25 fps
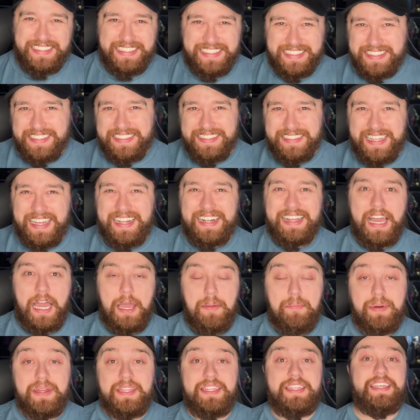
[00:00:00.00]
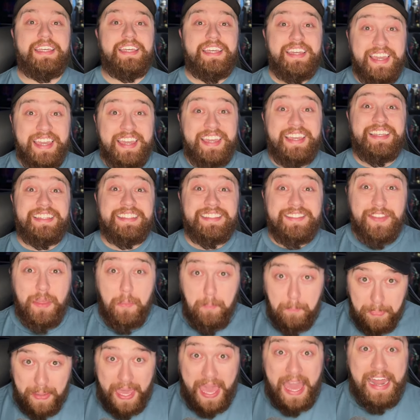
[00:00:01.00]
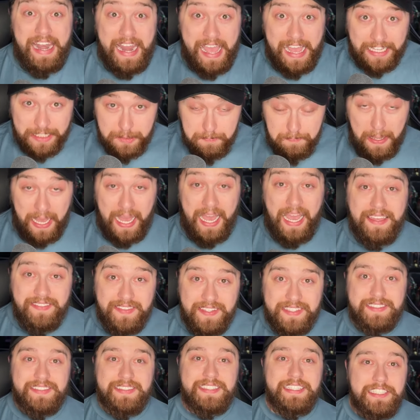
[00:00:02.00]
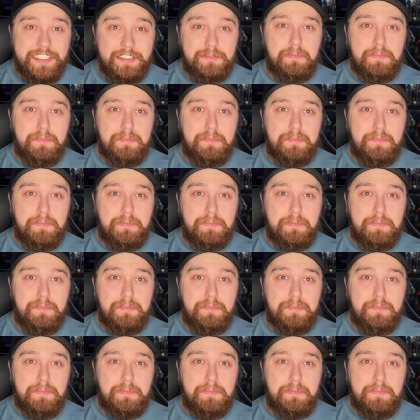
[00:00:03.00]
just stunt guy, but he is is the badass behind the scenes